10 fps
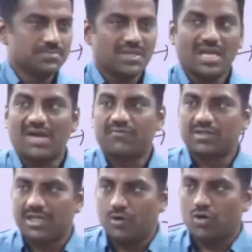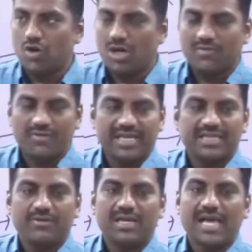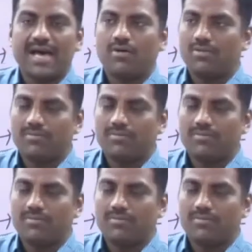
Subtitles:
After 3 o'clock, where they will have